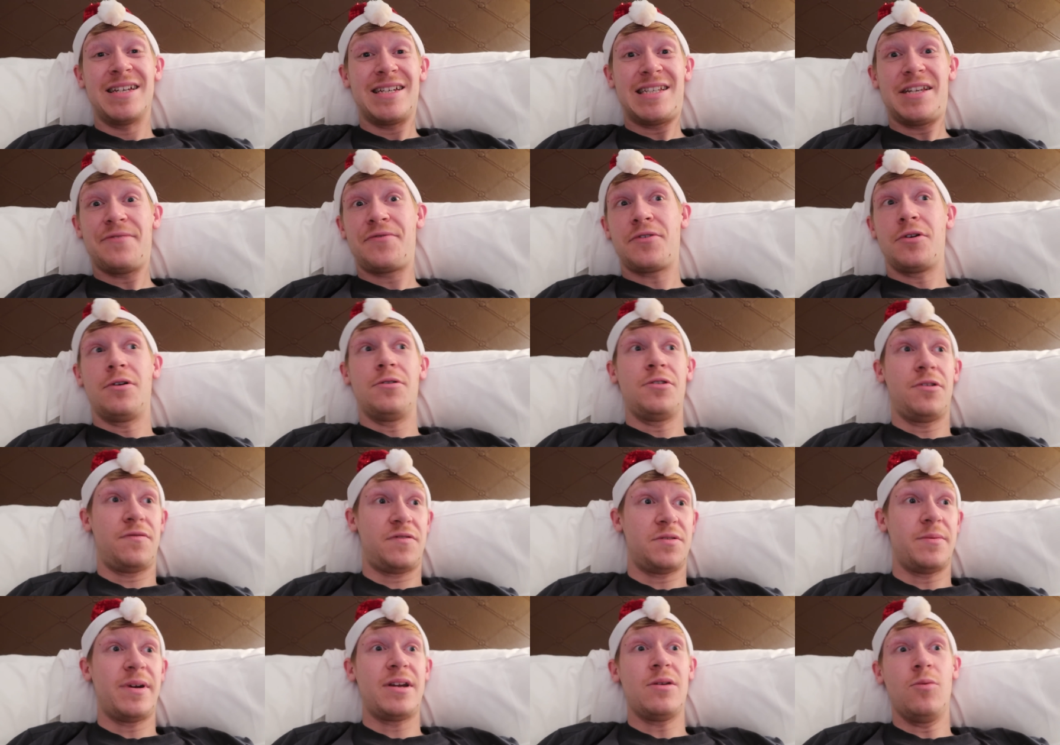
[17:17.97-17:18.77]
It's difficult
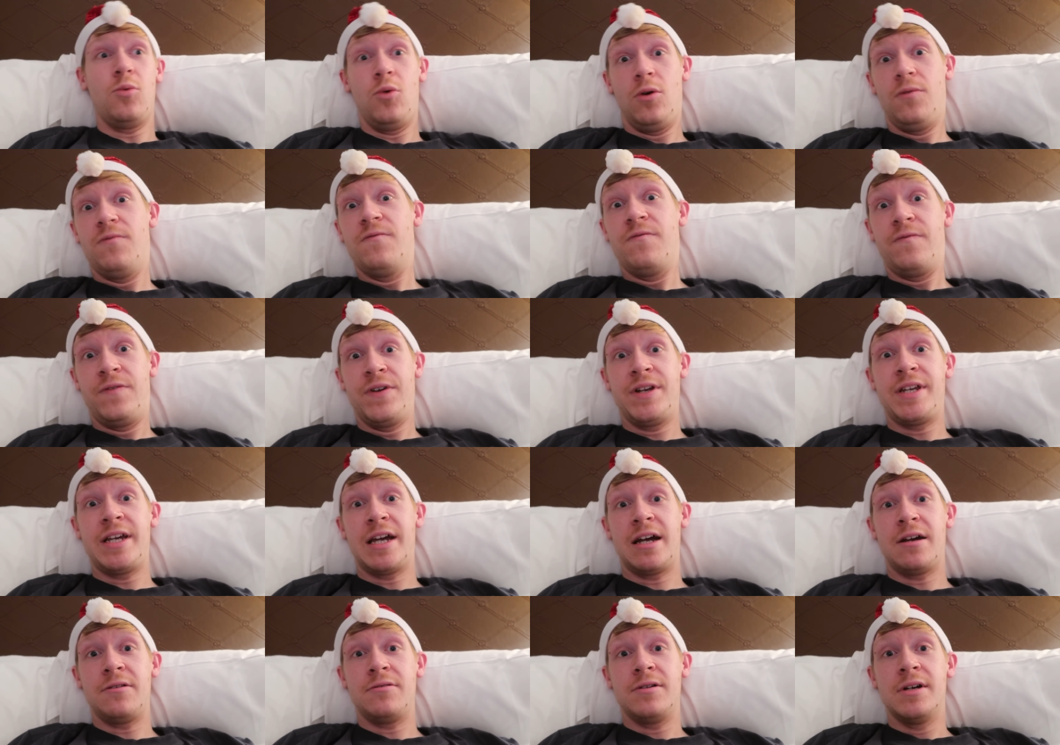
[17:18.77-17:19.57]
enough to make 1
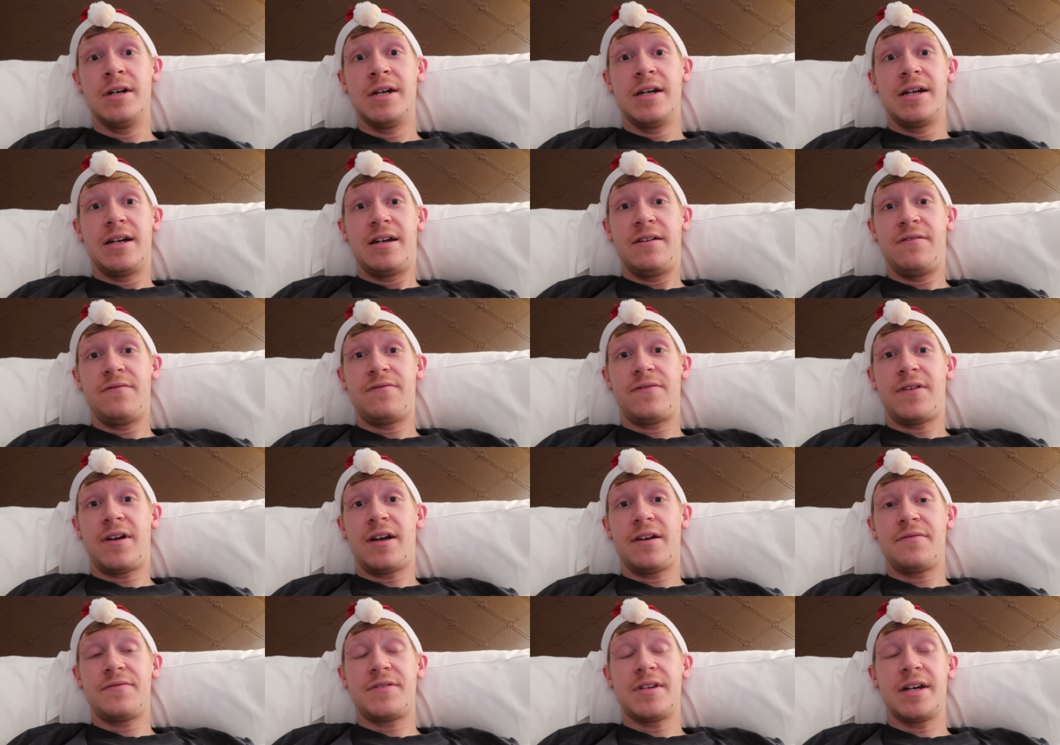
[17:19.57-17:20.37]
video in
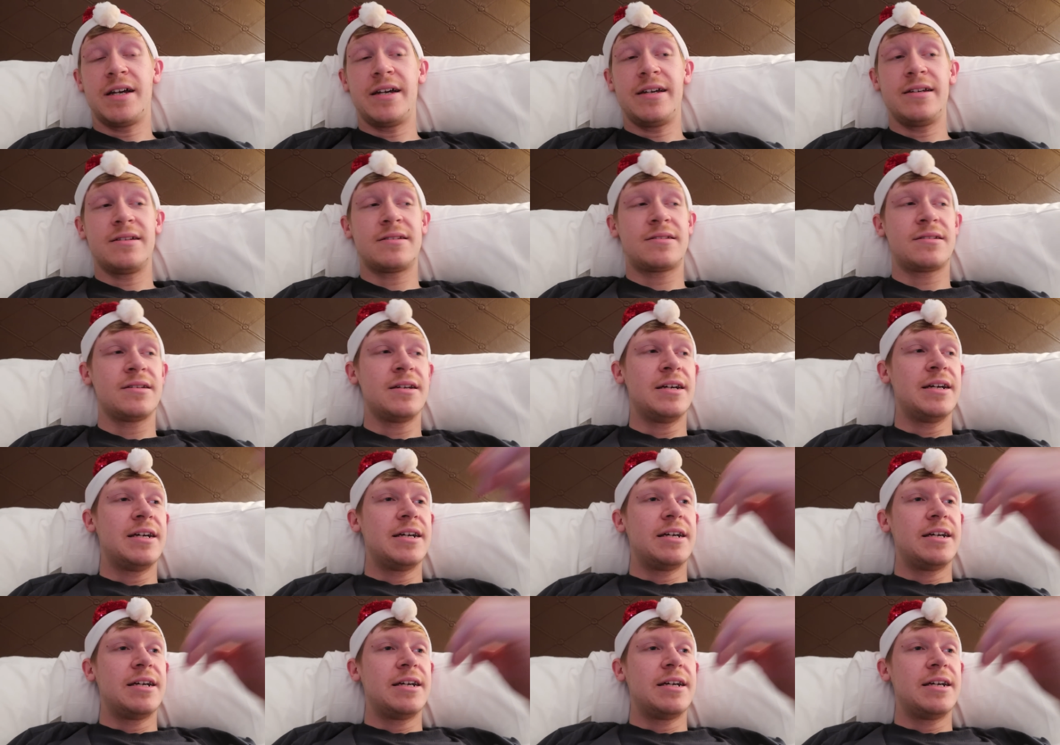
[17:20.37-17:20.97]
5 days